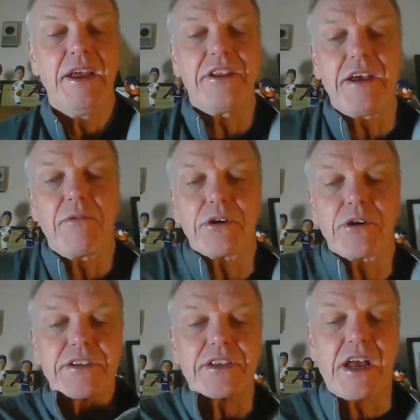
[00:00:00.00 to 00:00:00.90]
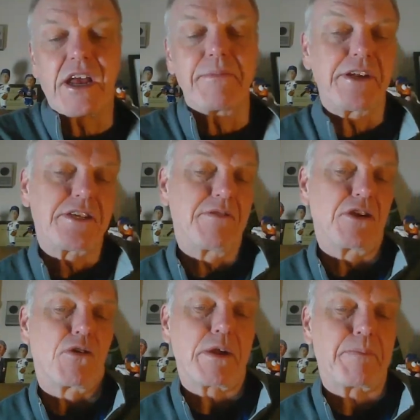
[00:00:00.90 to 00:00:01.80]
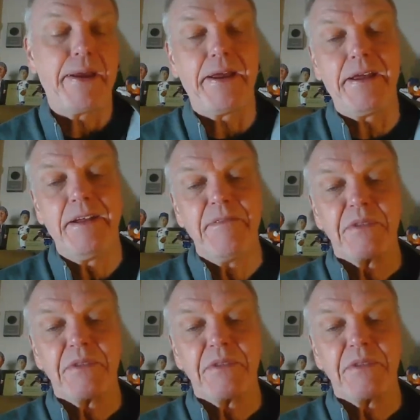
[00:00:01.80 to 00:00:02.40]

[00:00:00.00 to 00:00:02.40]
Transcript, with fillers: the network is the combination of the Quick Pay